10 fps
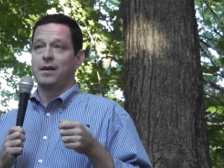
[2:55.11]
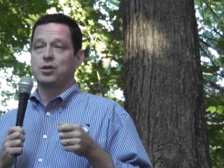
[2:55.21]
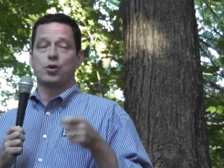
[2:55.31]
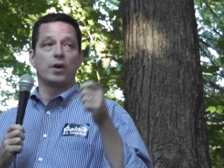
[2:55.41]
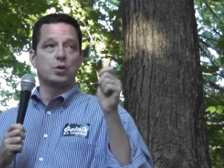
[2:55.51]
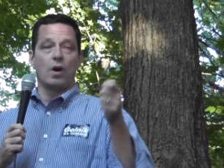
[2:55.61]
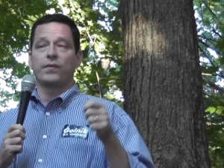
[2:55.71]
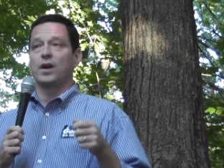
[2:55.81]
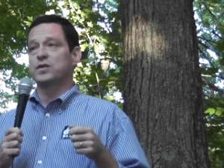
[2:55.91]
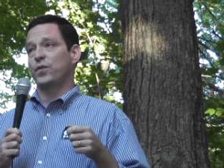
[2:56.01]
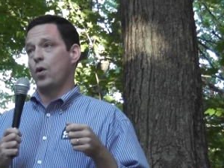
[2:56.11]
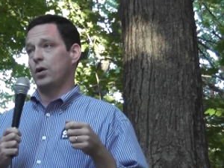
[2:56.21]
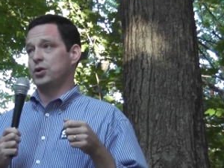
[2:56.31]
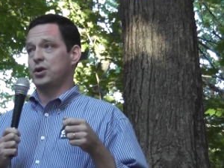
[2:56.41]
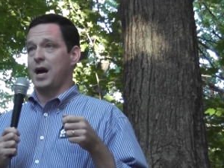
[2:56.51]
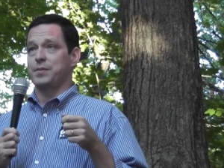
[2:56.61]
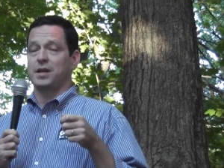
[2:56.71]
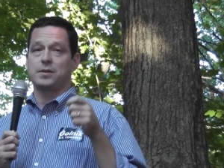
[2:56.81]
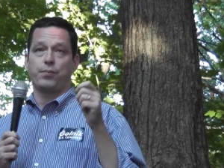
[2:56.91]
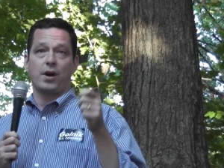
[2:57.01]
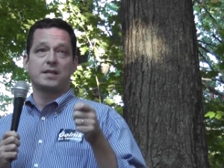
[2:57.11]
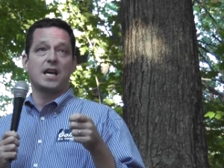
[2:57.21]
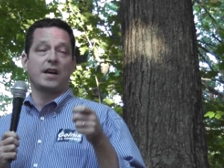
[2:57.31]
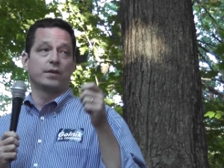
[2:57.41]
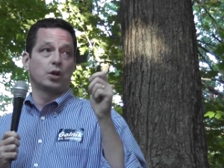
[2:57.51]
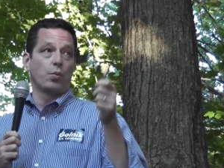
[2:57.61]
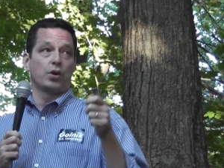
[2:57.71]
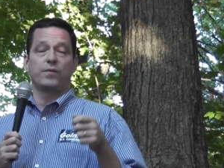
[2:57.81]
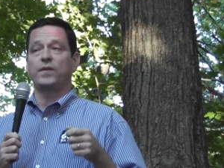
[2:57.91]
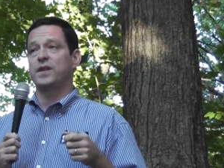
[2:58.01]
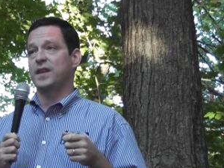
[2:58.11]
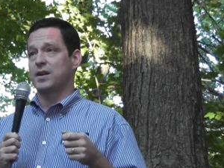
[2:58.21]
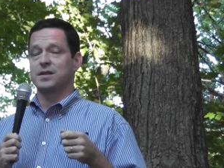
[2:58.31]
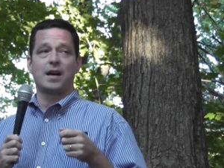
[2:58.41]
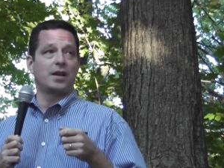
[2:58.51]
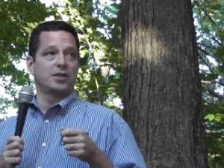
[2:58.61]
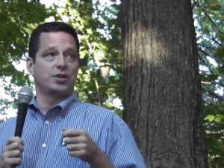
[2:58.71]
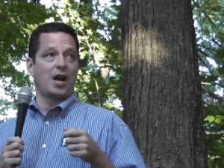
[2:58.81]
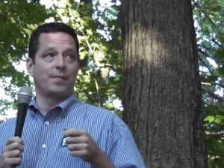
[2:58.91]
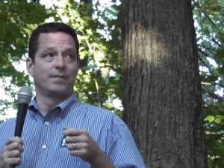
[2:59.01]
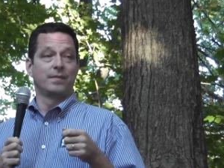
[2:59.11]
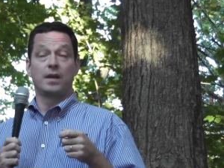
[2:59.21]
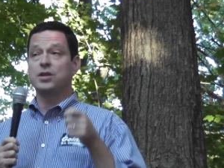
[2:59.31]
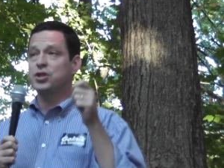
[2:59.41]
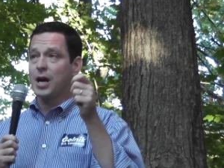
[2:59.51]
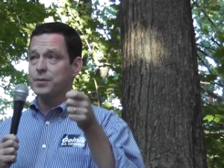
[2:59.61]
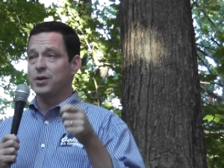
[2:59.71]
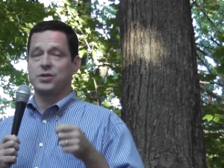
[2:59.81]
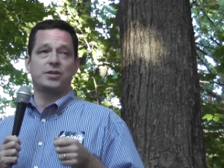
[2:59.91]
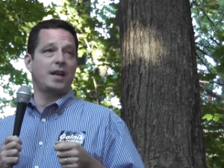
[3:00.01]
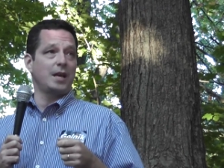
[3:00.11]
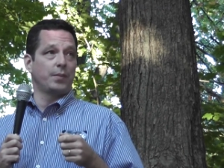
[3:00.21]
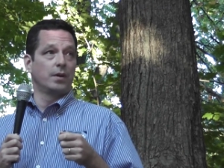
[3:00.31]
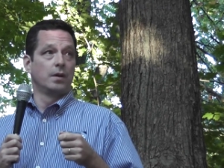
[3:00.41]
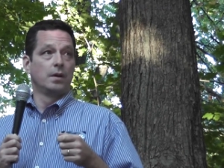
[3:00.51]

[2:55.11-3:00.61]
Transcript: to create twelve thousand four hundred jobs. That's a price tag of a little more than fifty thousand dollars a job. And these jobs aren't sustainable.